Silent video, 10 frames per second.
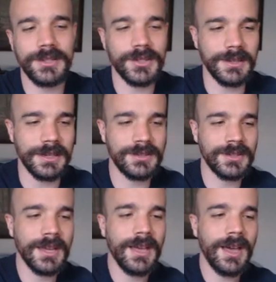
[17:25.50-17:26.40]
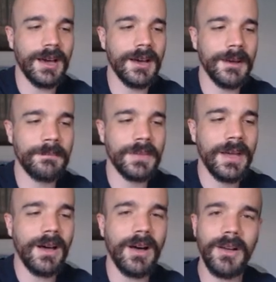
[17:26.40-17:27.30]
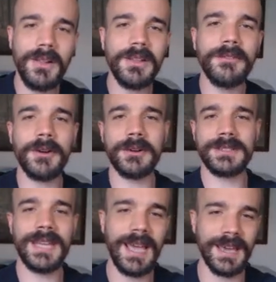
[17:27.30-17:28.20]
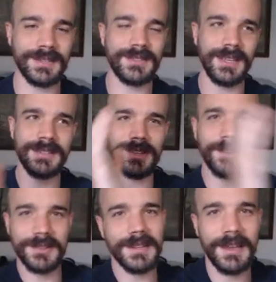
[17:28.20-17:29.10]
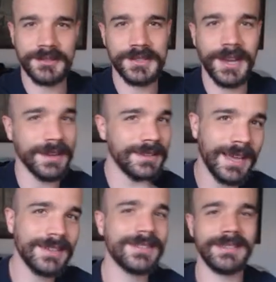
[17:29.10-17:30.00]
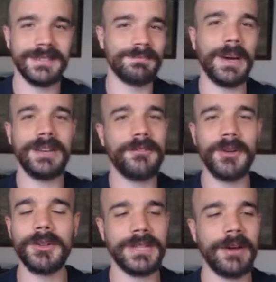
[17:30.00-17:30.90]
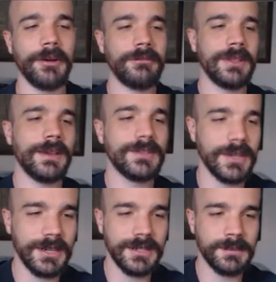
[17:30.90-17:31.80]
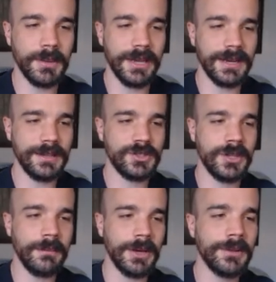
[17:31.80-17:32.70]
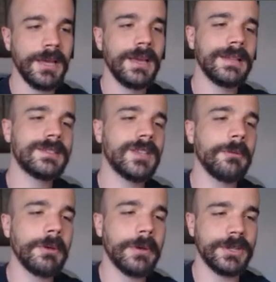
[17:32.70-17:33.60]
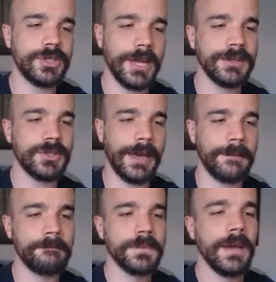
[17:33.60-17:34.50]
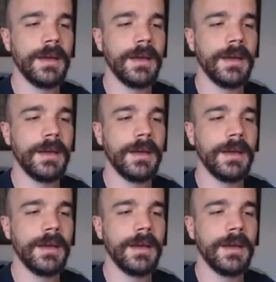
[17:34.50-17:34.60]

page at least, um, all of our text is on the left side. That is by default how everything is going to display in HTML. Let's say we want to change that.